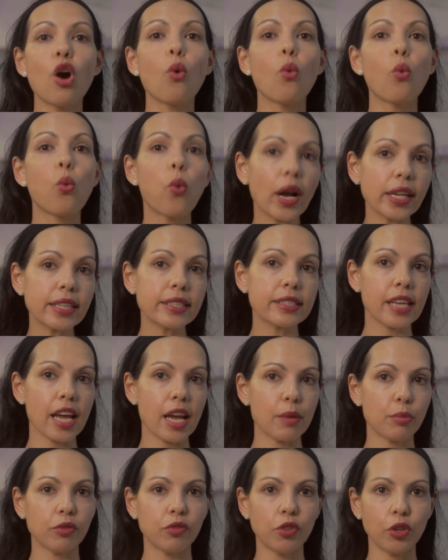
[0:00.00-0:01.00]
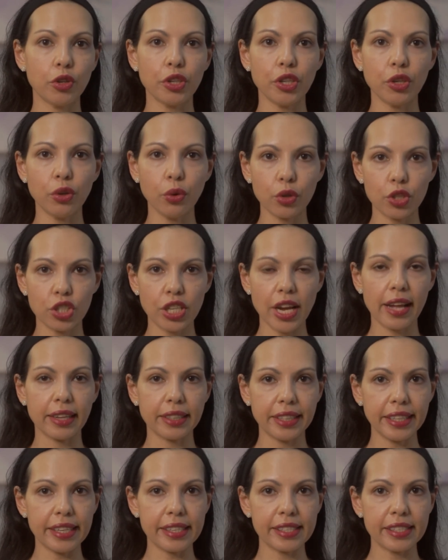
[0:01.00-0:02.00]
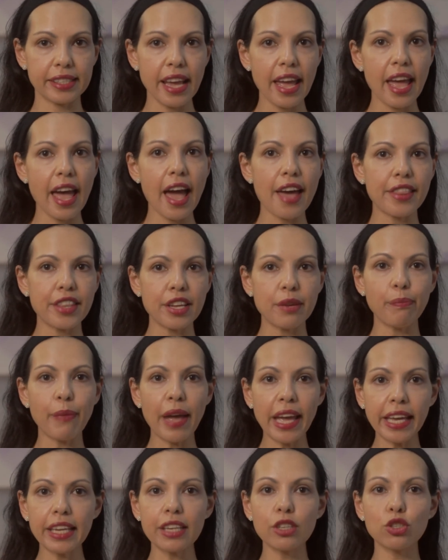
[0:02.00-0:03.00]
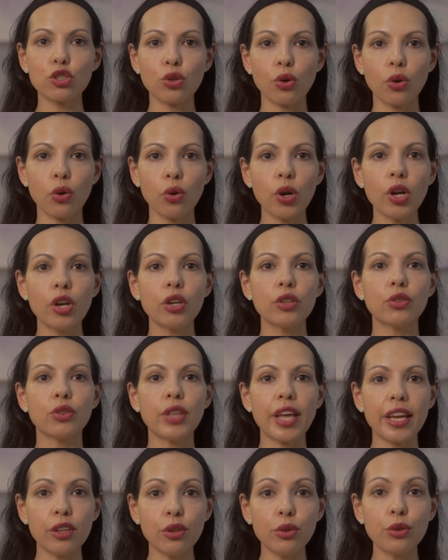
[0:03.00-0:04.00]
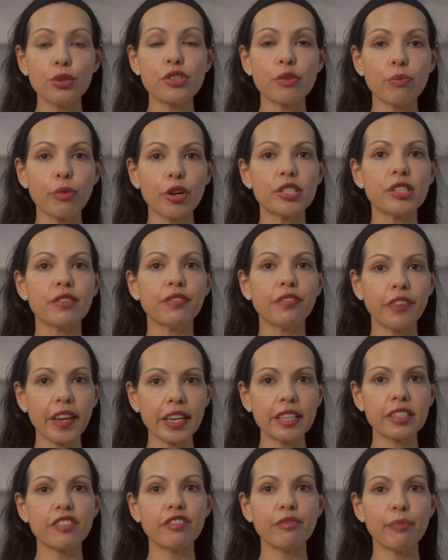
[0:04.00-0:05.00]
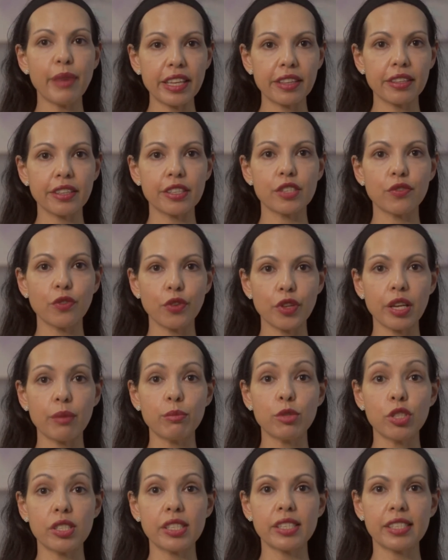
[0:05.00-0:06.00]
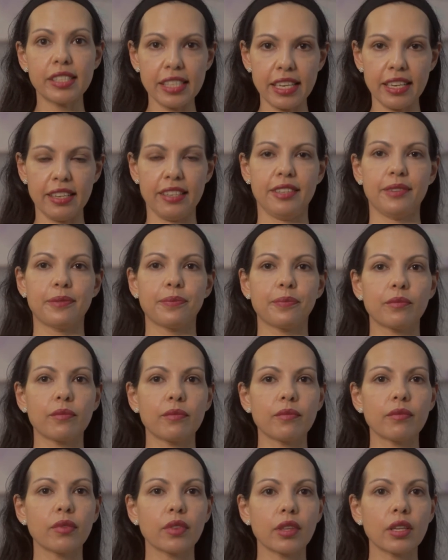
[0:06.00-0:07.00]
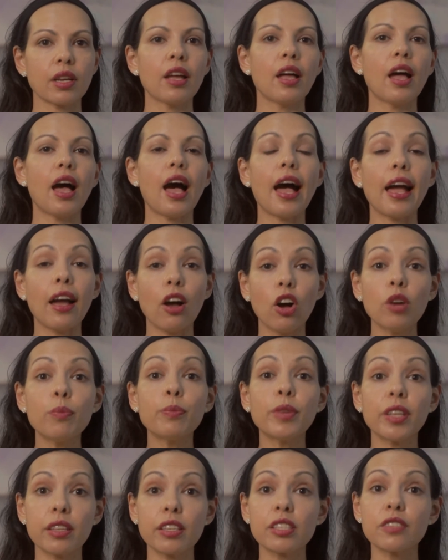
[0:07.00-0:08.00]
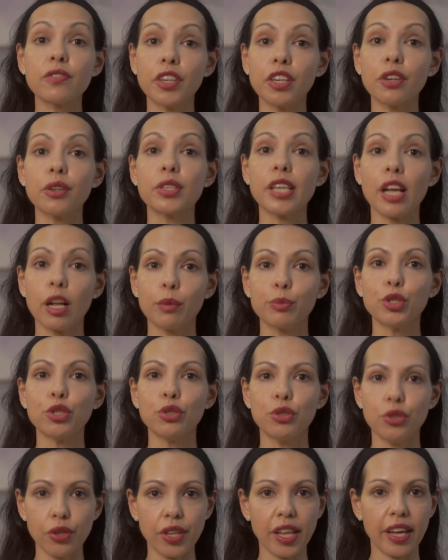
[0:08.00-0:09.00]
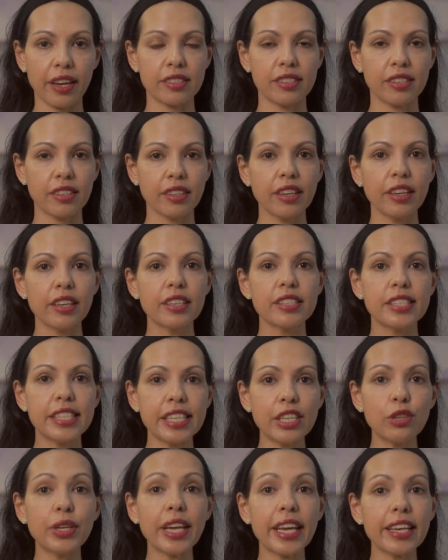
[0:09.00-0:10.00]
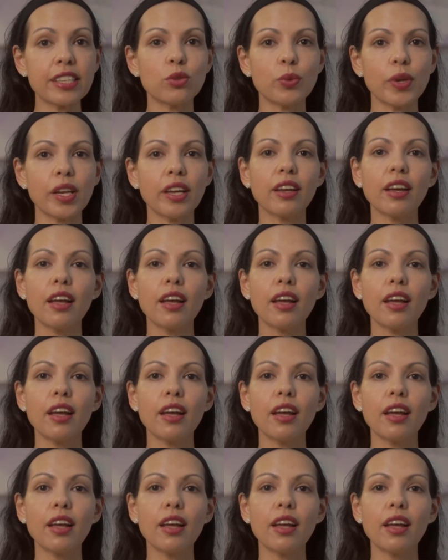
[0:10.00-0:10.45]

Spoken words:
what type of learner your child is and then making sure they use the most effective methods for them to succeed. I hope that this video has helped you do that. See you next week.